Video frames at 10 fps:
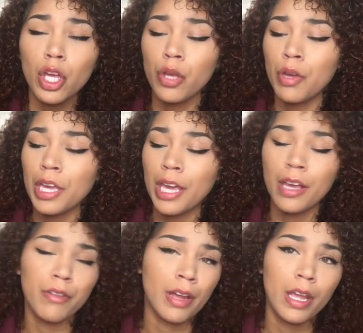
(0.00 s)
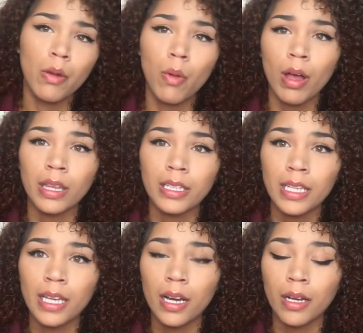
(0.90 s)
you can get great
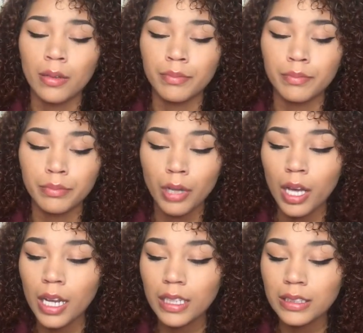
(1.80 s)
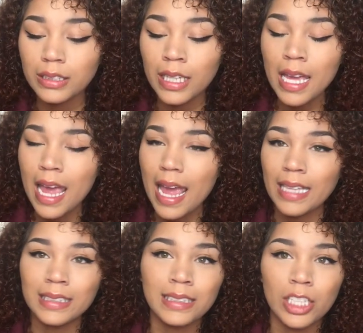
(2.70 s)
quality um, products
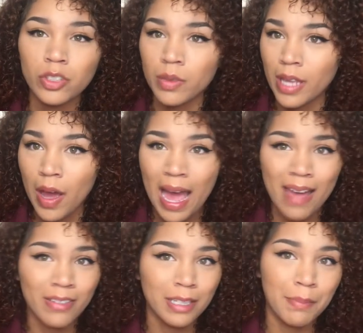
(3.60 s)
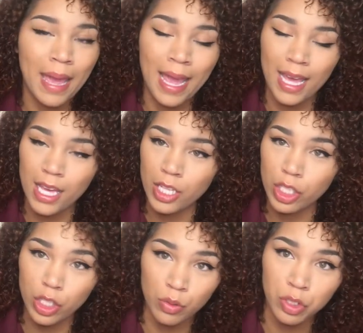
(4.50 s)
and such without having to pay a
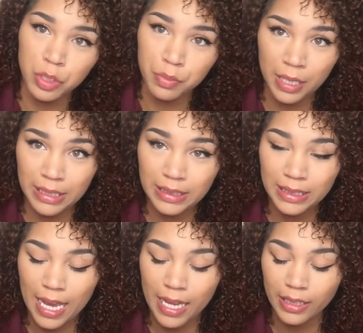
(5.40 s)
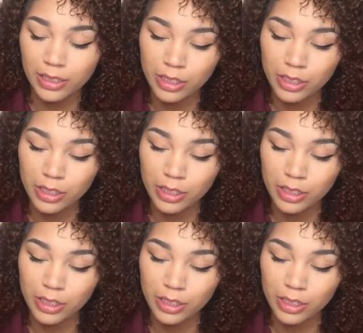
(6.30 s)
huge price tag.